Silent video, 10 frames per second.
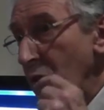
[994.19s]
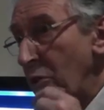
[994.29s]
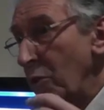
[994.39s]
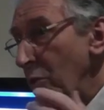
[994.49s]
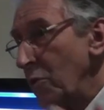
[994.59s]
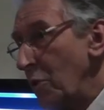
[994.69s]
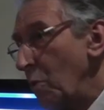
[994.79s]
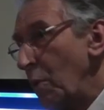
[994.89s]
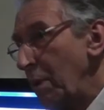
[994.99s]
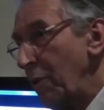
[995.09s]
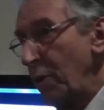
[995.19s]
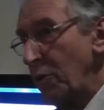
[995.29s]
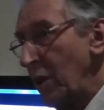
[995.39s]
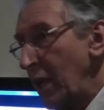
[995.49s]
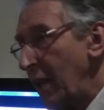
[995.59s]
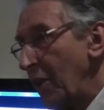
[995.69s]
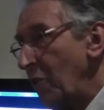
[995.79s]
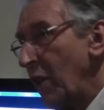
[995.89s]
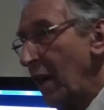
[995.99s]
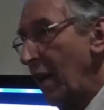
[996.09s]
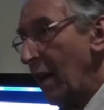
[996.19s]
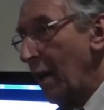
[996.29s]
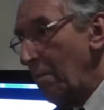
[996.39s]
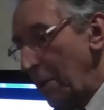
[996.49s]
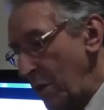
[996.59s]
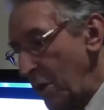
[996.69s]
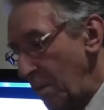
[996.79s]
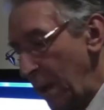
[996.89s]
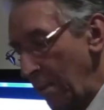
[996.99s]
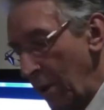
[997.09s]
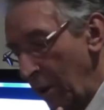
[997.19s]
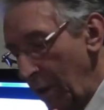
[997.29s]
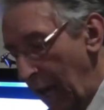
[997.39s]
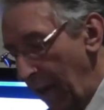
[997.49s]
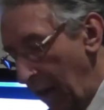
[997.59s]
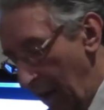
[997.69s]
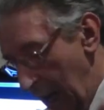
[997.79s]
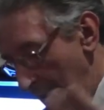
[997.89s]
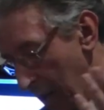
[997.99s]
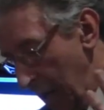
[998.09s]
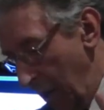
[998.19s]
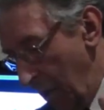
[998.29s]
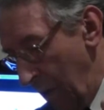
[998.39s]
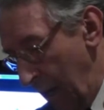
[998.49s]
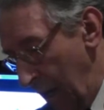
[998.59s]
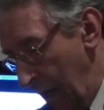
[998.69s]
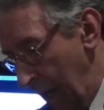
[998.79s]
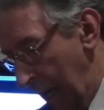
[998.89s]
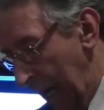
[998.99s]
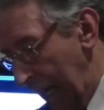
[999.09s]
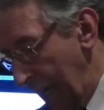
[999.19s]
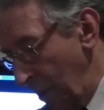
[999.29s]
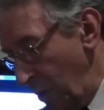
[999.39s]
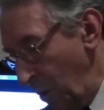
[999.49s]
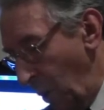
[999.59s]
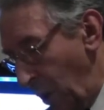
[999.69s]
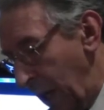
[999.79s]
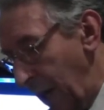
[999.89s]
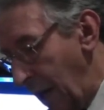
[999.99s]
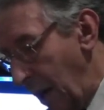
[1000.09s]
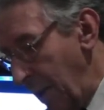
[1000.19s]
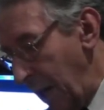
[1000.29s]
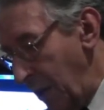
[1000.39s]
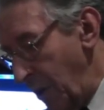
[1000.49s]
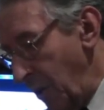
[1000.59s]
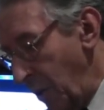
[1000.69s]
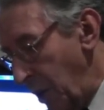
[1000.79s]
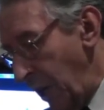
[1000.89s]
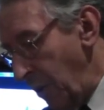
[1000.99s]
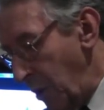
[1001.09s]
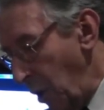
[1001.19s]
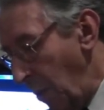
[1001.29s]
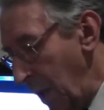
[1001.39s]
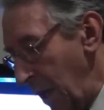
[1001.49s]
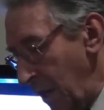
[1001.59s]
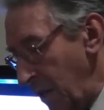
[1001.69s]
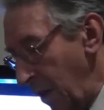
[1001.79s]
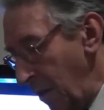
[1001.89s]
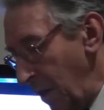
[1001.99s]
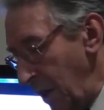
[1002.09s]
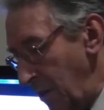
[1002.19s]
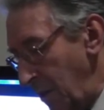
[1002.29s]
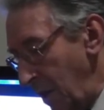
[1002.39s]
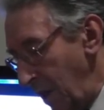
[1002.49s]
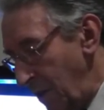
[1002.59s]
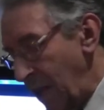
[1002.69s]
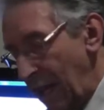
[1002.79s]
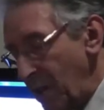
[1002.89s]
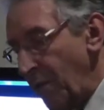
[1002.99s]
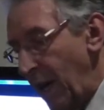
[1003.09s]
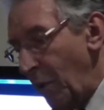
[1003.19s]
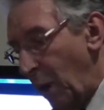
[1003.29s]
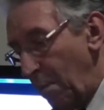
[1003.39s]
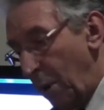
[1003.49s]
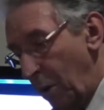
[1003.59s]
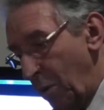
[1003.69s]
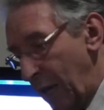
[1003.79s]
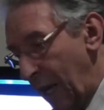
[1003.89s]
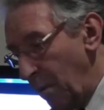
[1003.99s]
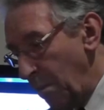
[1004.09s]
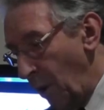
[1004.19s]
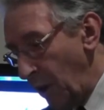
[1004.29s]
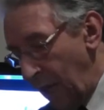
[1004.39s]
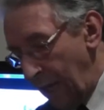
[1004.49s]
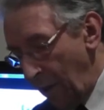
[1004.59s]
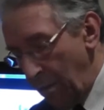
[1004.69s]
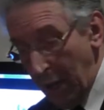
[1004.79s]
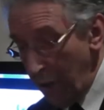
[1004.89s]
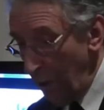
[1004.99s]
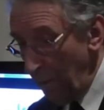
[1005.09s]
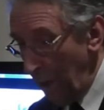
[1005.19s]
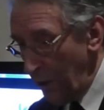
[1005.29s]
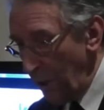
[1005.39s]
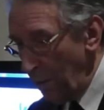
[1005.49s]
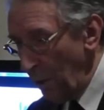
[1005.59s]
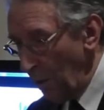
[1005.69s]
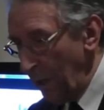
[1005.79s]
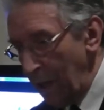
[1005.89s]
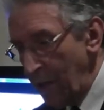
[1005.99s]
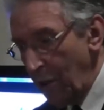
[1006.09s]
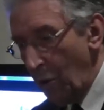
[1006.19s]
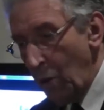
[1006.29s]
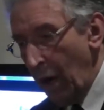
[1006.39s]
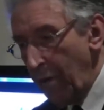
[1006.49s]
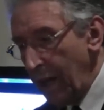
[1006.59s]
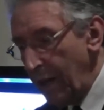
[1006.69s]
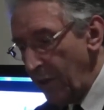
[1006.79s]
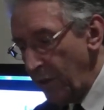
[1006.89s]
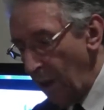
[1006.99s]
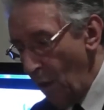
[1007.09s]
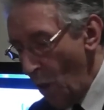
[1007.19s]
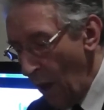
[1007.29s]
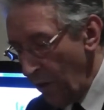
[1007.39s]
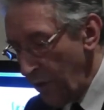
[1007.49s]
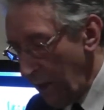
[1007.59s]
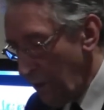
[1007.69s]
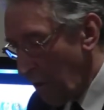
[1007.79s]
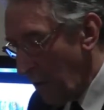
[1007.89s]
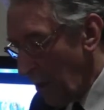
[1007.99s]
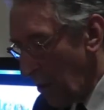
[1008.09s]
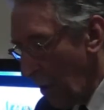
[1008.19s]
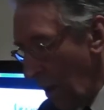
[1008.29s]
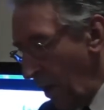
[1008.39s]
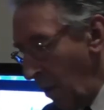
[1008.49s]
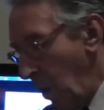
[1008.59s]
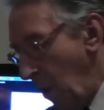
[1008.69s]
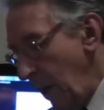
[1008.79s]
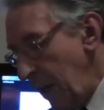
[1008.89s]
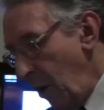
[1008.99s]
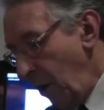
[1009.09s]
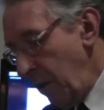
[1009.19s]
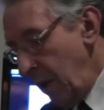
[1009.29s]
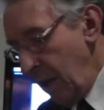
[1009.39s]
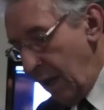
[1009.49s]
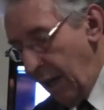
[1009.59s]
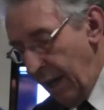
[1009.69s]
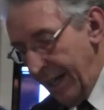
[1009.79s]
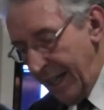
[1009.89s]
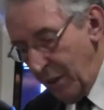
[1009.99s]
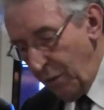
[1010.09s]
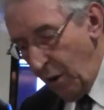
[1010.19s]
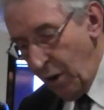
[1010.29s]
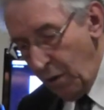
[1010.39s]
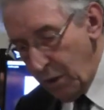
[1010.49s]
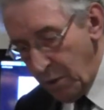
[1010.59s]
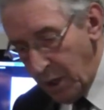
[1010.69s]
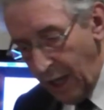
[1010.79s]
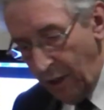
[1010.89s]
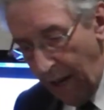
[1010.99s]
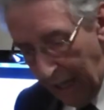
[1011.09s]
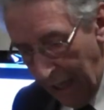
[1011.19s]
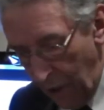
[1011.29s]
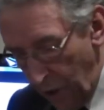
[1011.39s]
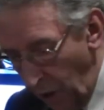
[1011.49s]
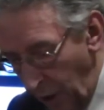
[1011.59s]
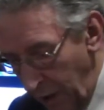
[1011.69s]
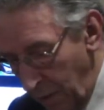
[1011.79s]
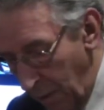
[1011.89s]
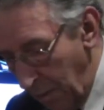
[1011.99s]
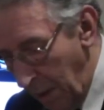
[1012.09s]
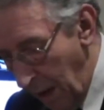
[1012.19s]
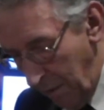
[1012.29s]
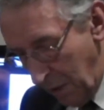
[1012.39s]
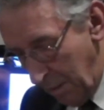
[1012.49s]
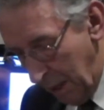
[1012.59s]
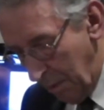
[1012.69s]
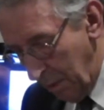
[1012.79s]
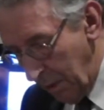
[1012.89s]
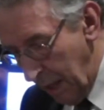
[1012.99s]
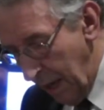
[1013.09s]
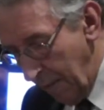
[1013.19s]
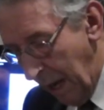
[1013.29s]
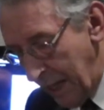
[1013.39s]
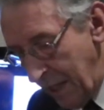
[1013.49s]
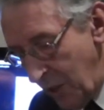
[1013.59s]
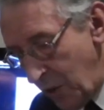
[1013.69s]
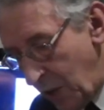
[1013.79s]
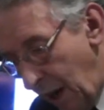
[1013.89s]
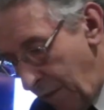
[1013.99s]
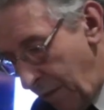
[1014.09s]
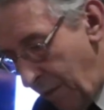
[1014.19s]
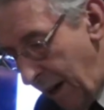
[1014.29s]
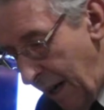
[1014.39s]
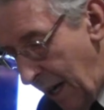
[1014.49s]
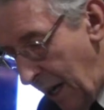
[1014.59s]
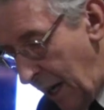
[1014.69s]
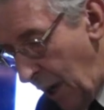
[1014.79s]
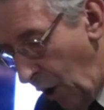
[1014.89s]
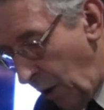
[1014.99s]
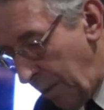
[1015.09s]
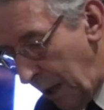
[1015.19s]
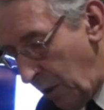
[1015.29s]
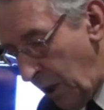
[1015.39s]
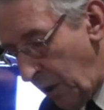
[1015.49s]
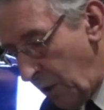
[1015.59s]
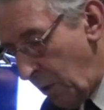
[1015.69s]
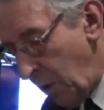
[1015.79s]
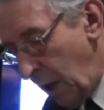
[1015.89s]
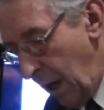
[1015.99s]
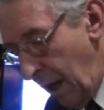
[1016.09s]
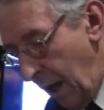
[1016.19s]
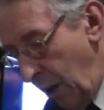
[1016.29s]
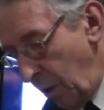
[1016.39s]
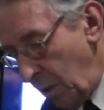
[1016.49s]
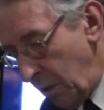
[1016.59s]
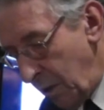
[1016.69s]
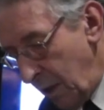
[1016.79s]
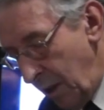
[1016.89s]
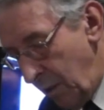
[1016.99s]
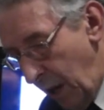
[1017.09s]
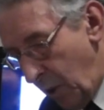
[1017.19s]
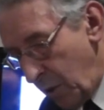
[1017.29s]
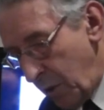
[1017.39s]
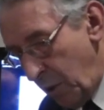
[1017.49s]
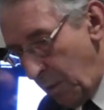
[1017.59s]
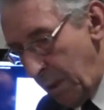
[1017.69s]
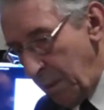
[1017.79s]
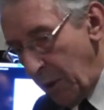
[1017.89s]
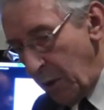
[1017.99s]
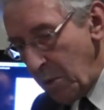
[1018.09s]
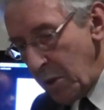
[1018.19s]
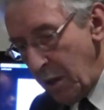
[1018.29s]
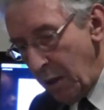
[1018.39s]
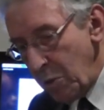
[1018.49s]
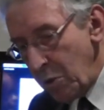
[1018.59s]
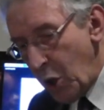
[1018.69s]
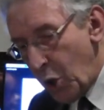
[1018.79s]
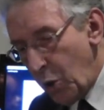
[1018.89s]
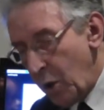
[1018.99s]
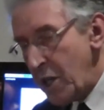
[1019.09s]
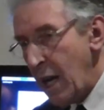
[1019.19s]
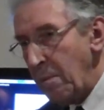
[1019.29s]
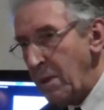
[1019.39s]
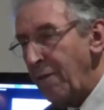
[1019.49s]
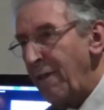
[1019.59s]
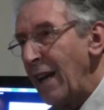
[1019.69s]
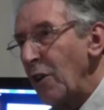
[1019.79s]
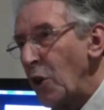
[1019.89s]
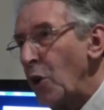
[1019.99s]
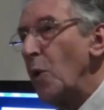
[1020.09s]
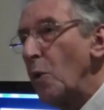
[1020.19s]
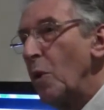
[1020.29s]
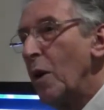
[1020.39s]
students and would-be future leaders and business people on the other. So uh, and those who want to come here to do a genuine job. So it's, it's, that's a very well taken point. I don't mention it much in the book, but it's, you're quite right, it's uh, central to the issue. What went on uh, in the Foreign Office, which I greatly enjoyed, marvellous people there, but I did discover very early on by looking through old records and talking to people, there was, a, there was a coup attempt, a failed coup,